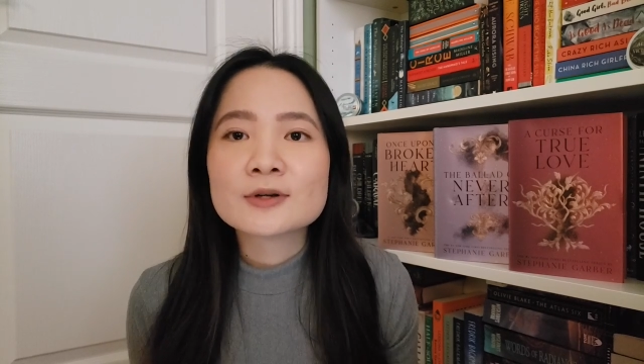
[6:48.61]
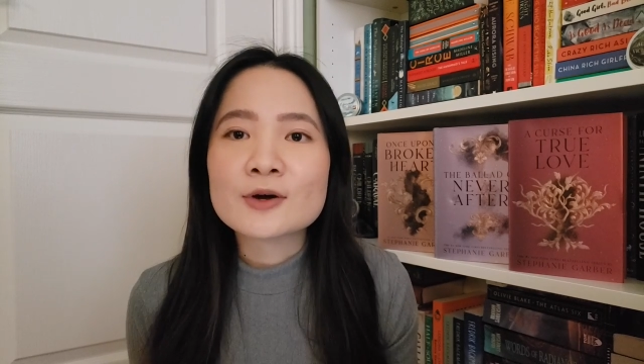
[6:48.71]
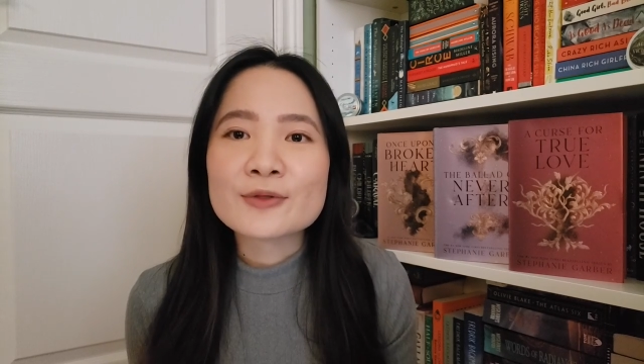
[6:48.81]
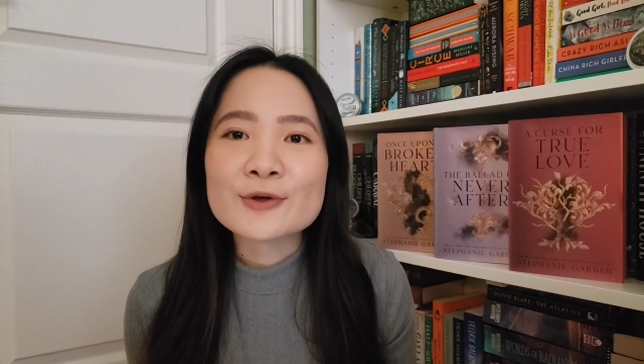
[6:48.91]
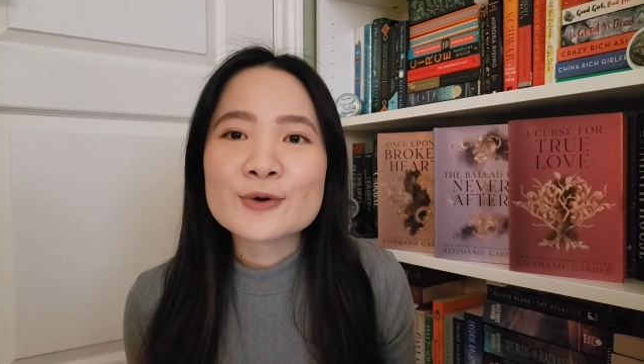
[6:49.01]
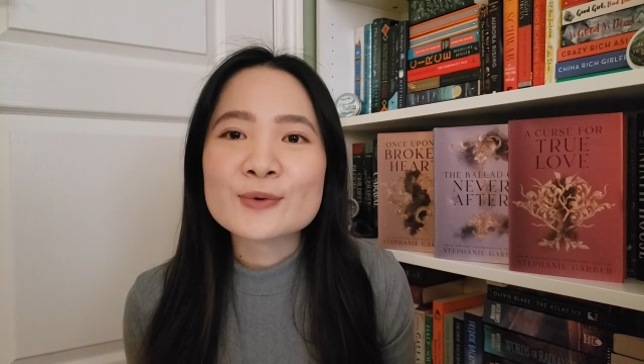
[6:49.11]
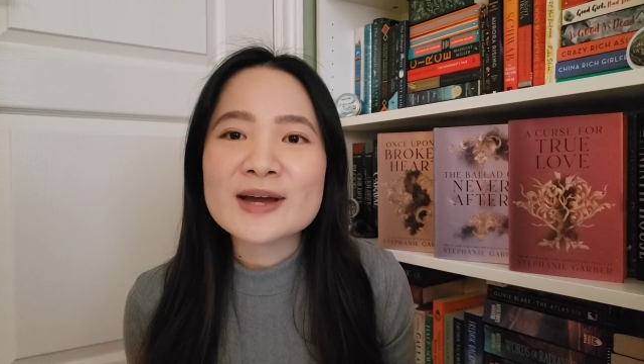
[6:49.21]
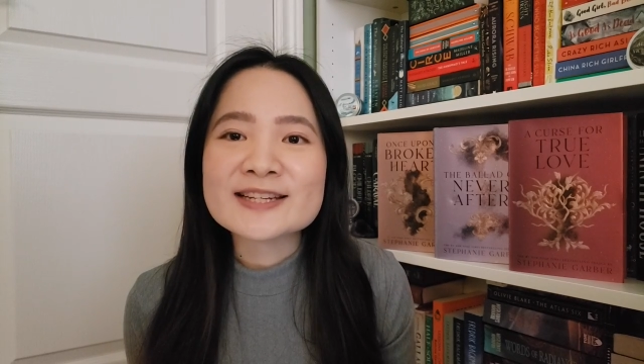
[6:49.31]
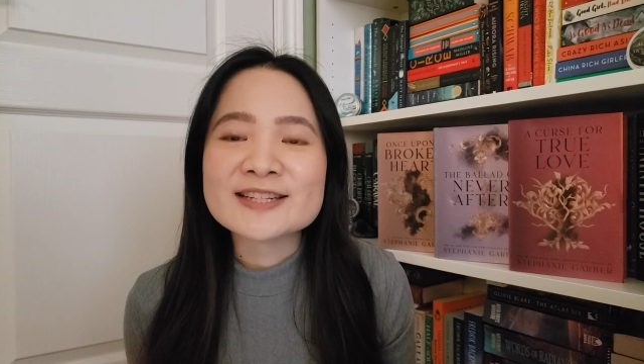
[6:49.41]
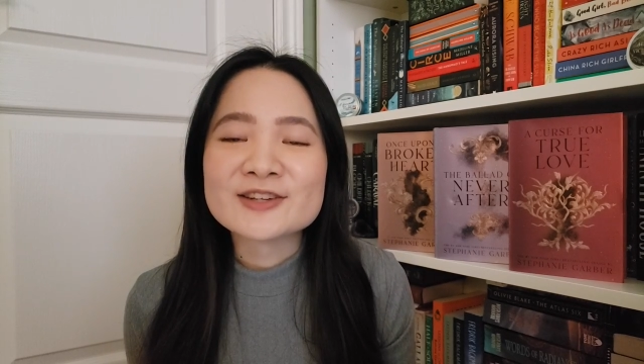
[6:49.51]
Although I
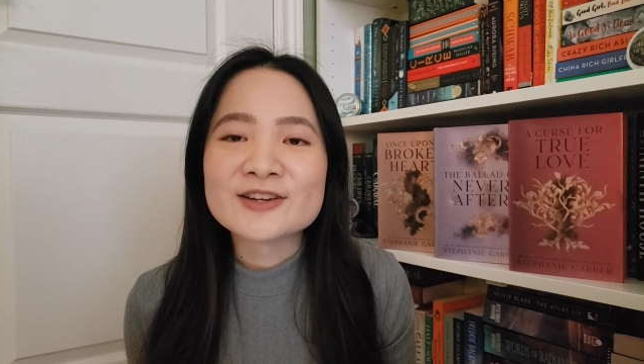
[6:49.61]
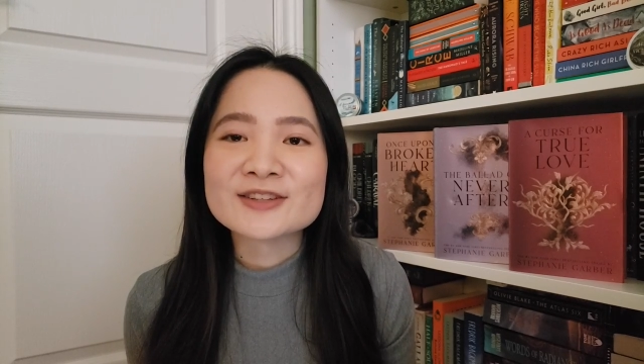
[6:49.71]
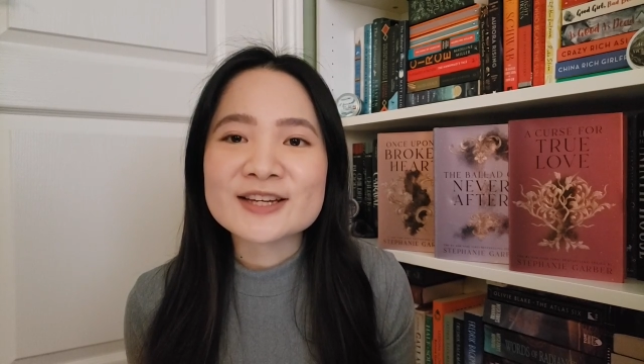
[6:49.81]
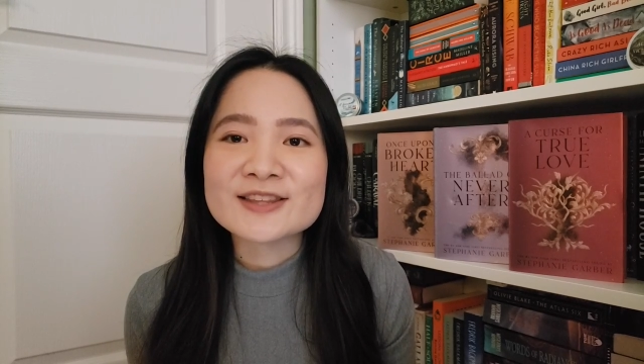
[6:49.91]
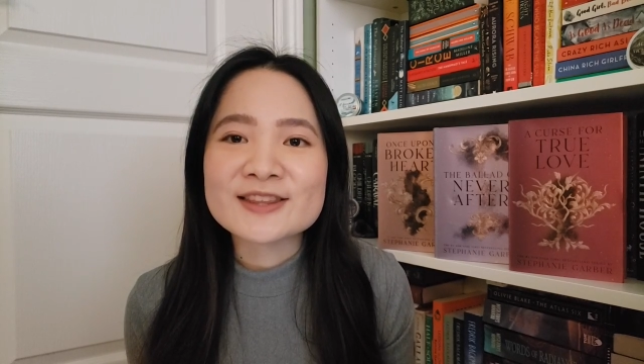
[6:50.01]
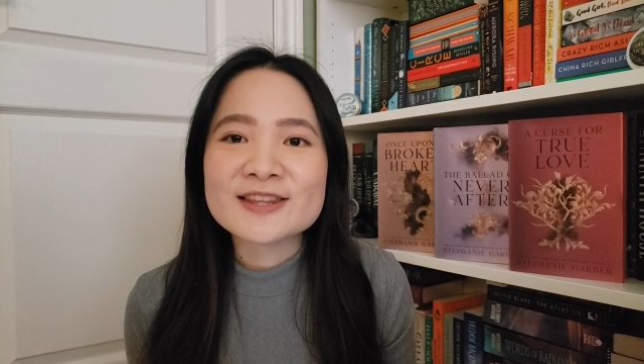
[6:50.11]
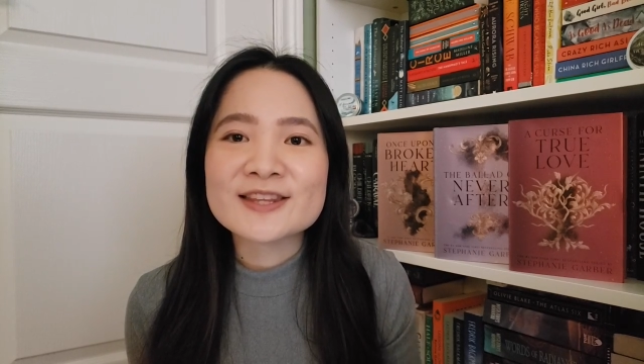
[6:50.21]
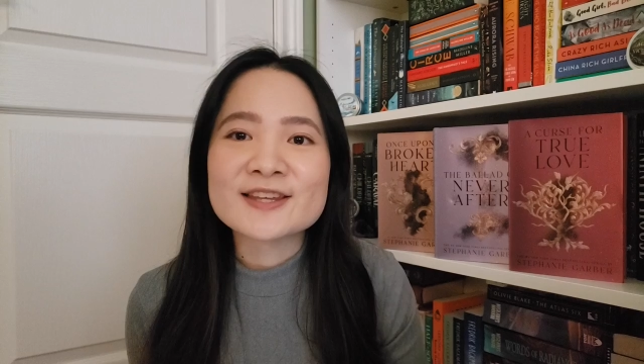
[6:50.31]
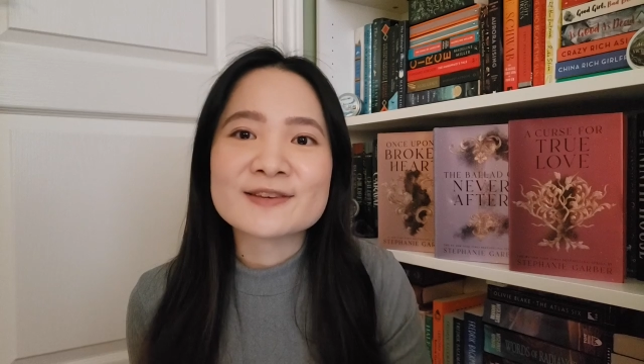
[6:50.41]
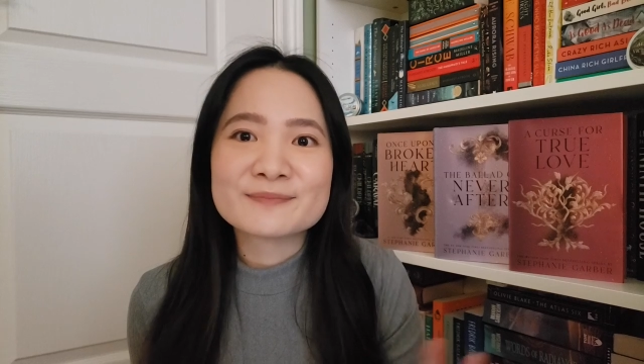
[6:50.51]
did not like
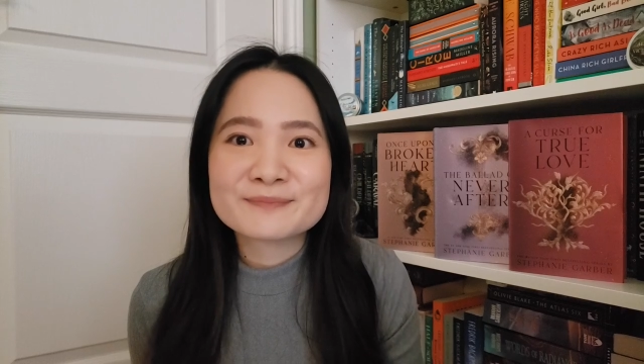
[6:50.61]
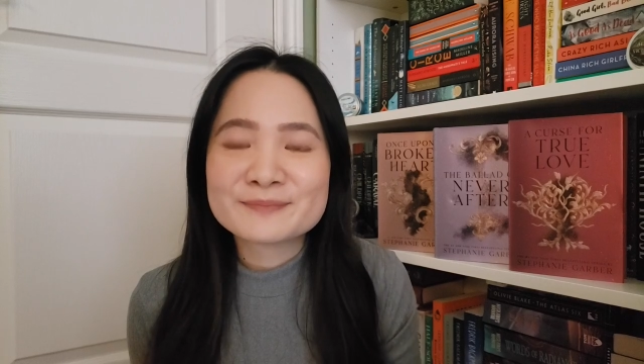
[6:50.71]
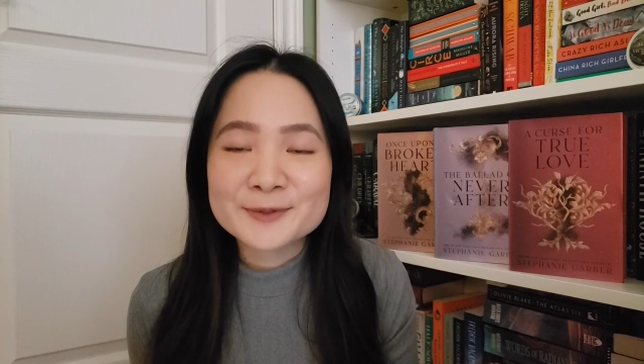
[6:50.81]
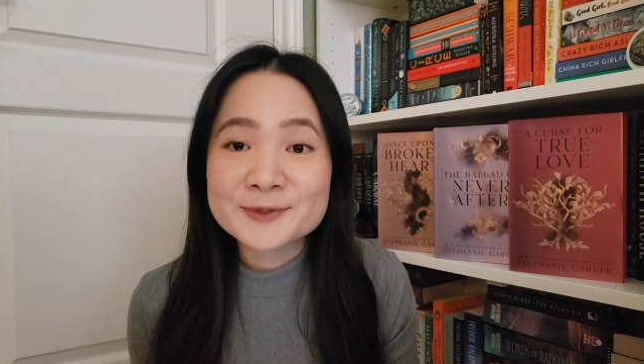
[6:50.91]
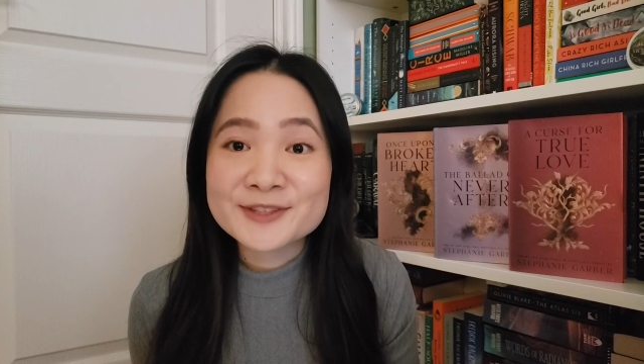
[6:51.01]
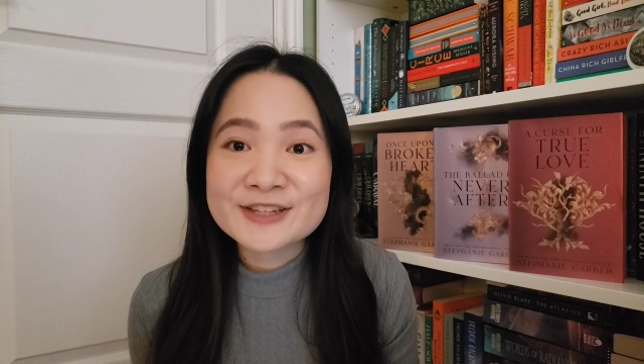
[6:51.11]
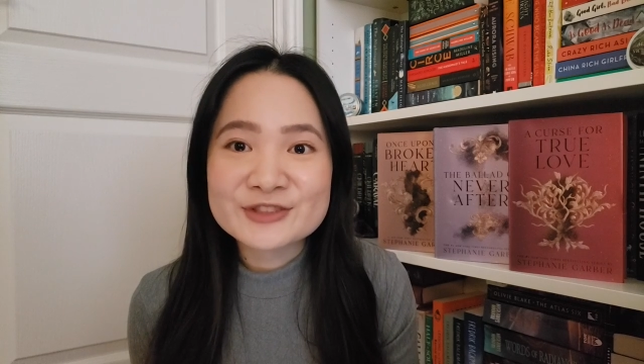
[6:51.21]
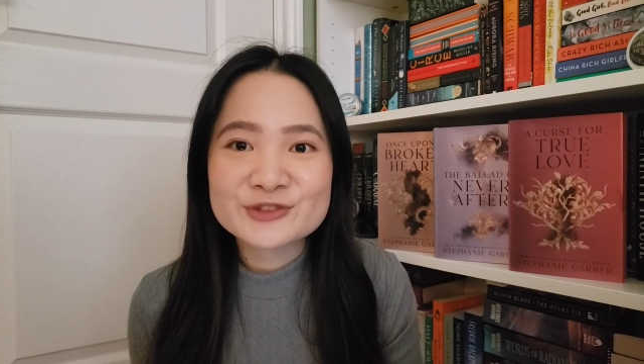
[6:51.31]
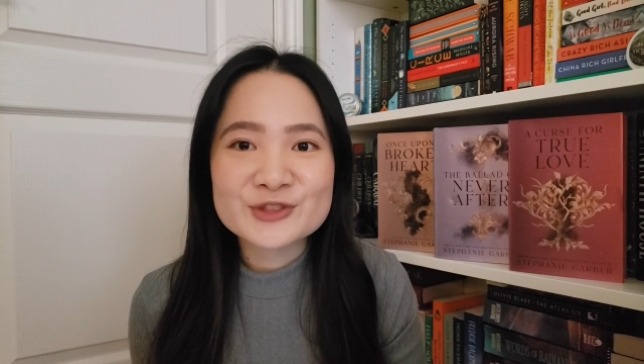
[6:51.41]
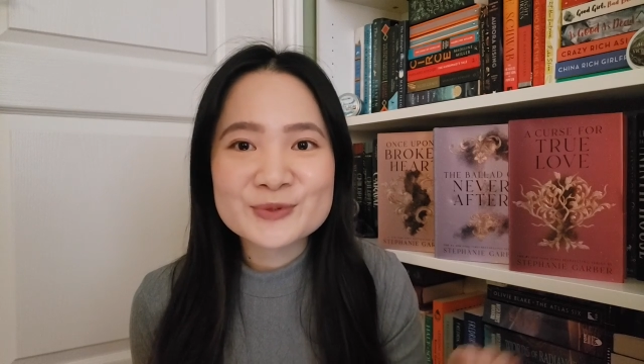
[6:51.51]
the memory lash
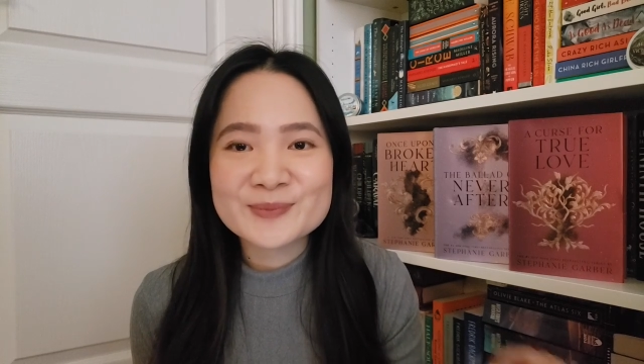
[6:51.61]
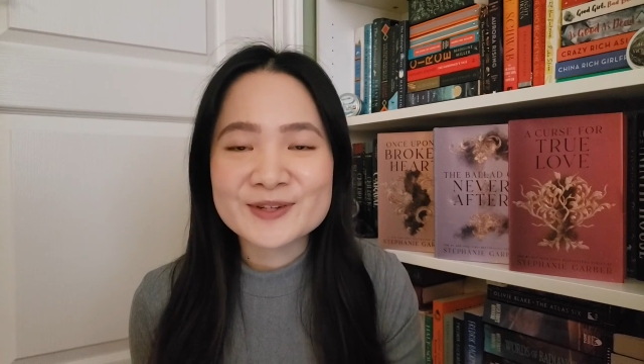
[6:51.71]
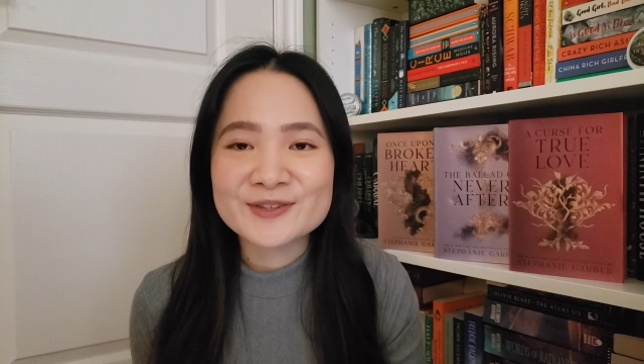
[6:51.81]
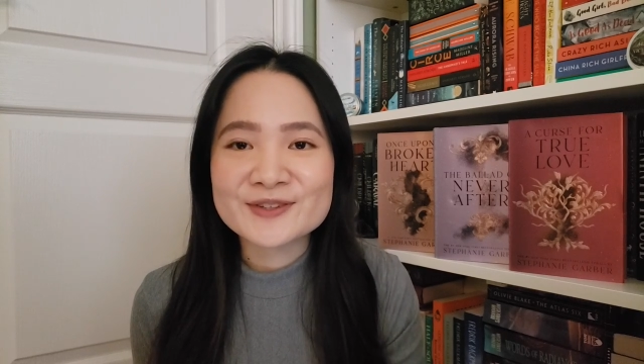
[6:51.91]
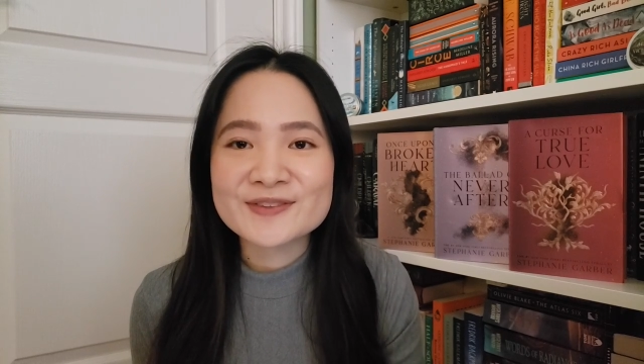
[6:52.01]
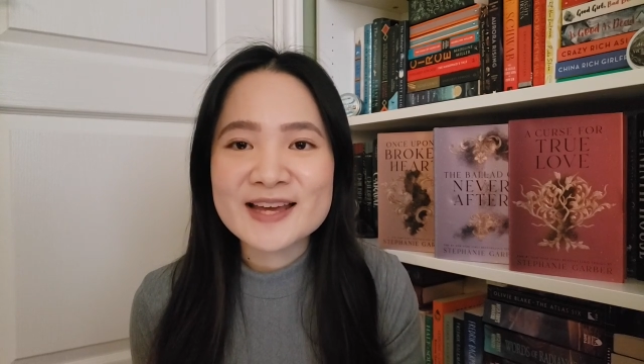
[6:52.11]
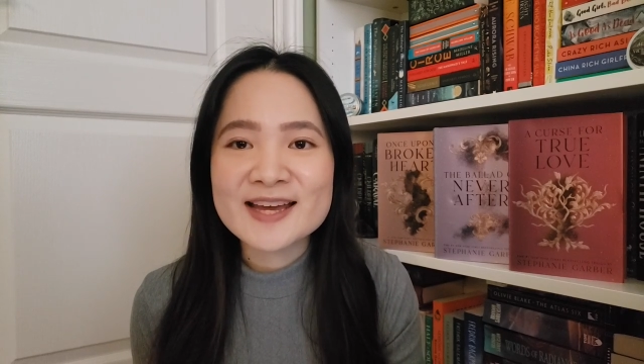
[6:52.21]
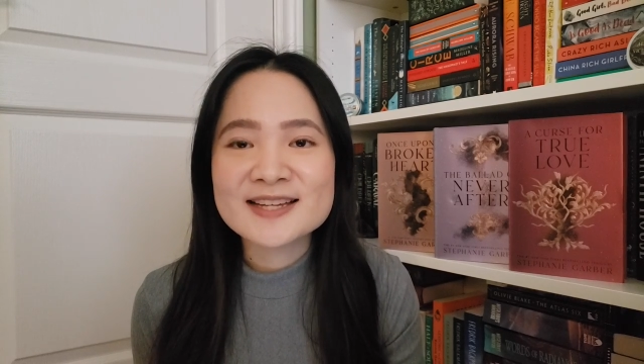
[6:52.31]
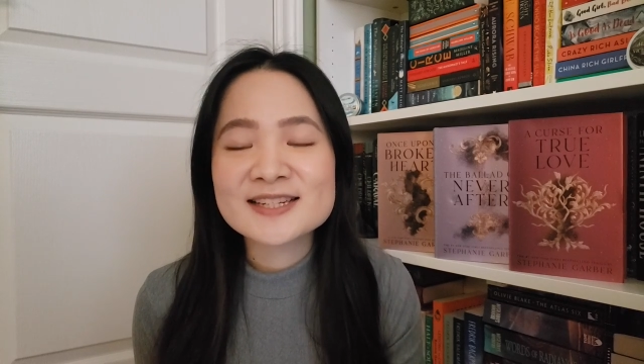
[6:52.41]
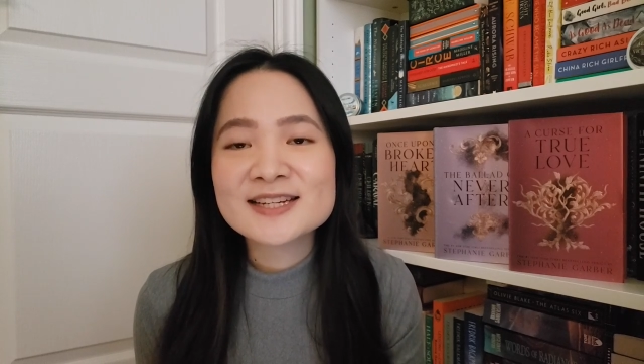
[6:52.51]
trope and all of
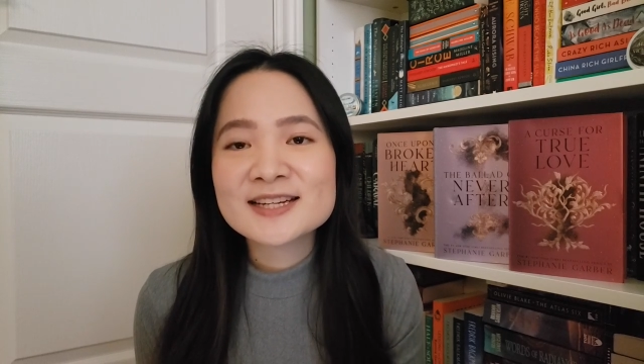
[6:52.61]
that,